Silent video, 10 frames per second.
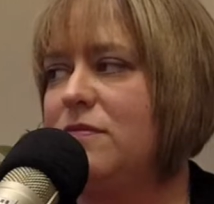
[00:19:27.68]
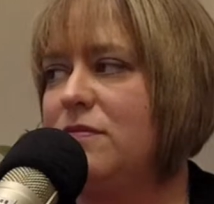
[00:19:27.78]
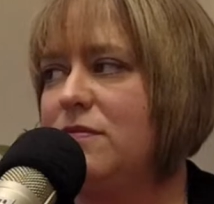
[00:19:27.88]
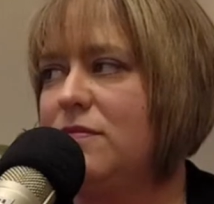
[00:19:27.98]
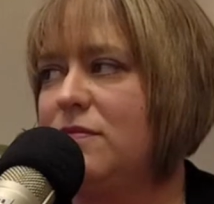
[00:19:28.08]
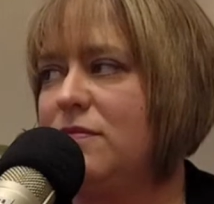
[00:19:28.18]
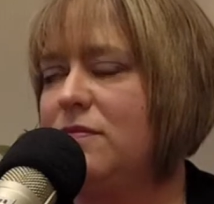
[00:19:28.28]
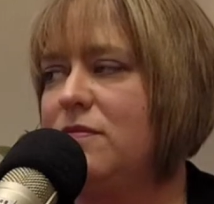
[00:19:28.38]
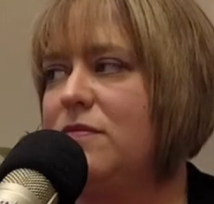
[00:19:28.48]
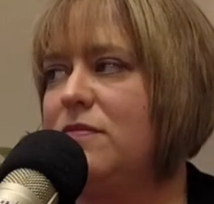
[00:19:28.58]

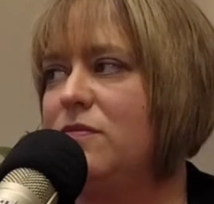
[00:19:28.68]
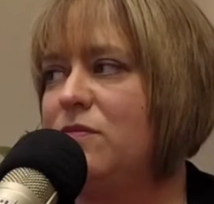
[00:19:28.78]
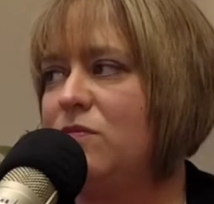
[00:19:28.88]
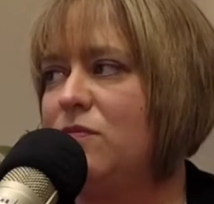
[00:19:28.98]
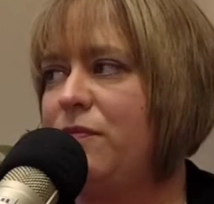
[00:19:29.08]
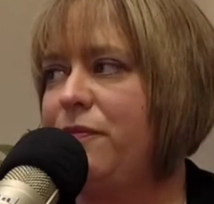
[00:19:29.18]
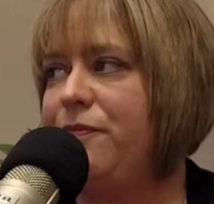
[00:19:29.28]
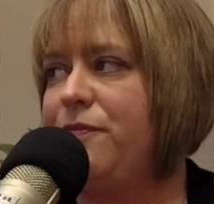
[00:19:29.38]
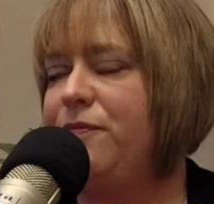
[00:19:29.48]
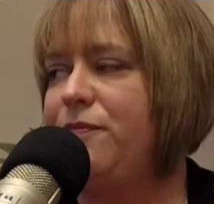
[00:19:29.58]

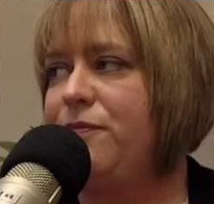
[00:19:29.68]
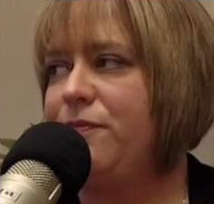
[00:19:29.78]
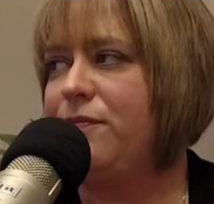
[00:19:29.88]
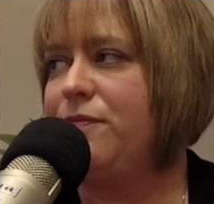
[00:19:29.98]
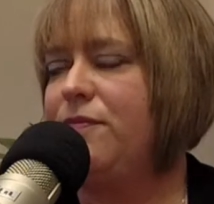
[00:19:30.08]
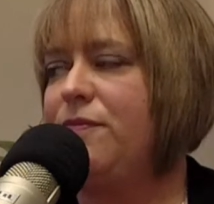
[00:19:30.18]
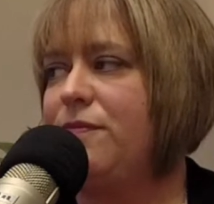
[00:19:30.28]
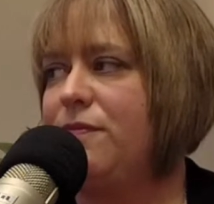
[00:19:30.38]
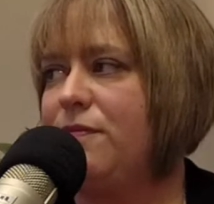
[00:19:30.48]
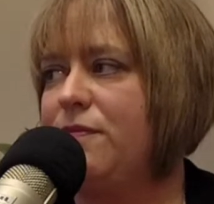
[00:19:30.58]

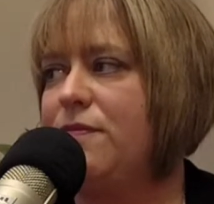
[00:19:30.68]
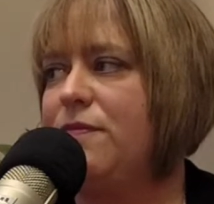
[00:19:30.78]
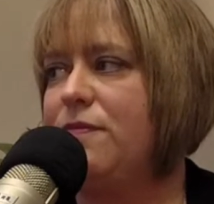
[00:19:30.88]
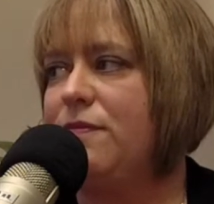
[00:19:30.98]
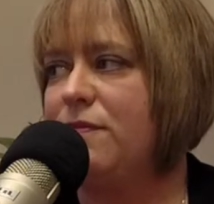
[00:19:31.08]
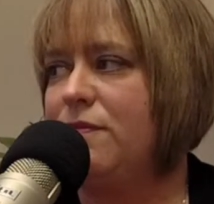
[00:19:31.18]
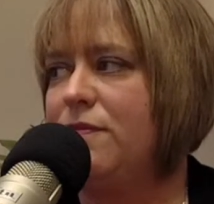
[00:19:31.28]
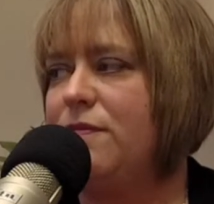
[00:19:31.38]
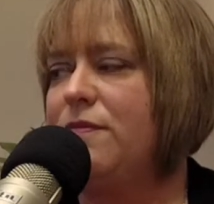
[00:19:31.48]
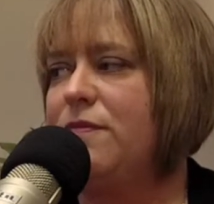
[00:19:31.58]

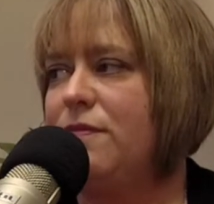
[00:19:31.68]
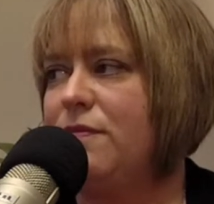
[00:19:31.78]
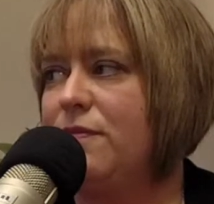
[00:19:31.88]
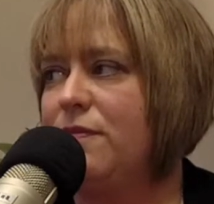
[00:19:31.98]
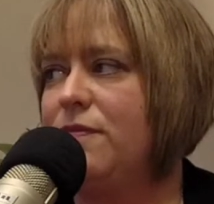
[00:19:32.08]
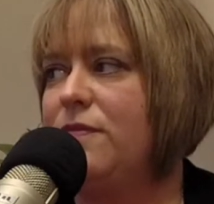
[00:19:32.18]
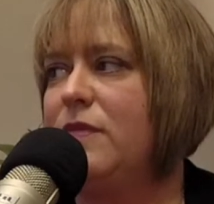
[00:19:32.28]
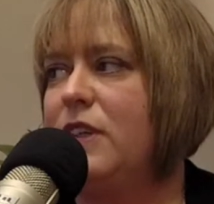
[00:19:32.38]
(not speaking)